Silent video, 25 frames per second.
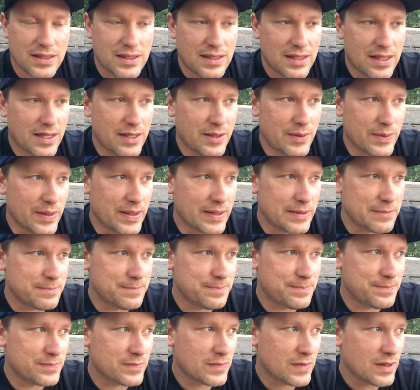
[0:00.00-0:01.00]
Anyway,
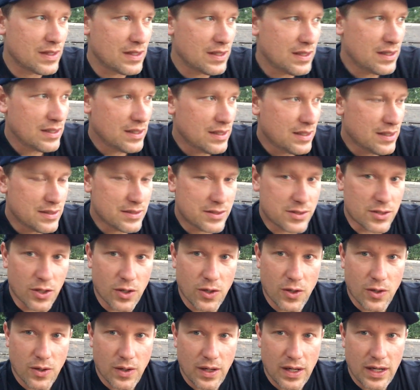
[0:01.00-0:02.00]

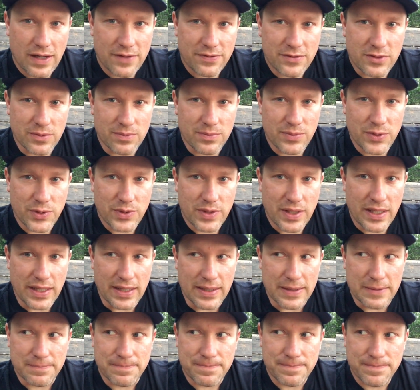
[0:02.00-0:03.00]
so after boot
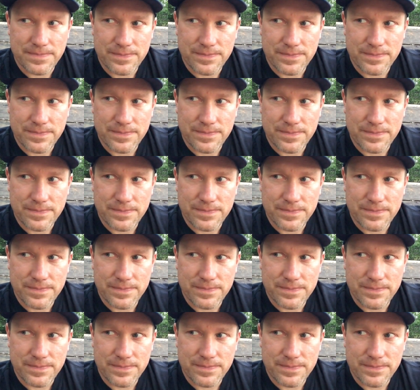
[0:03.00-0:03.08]
camp,